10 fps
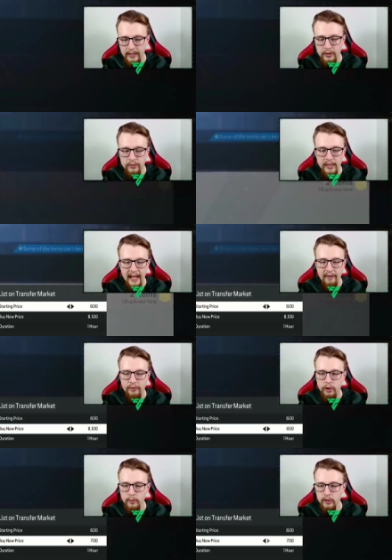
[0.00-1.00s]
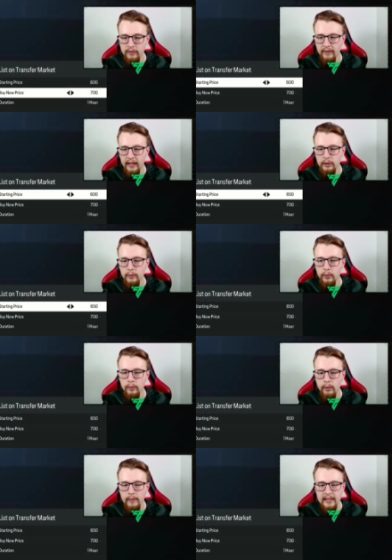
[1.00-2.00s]
doesn't really have too much of a value, but we'll
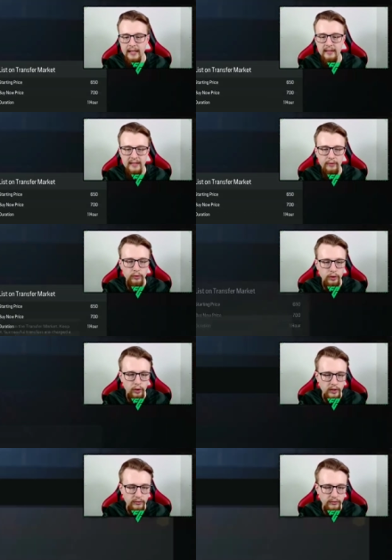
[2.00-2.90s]
probably take the 700 coins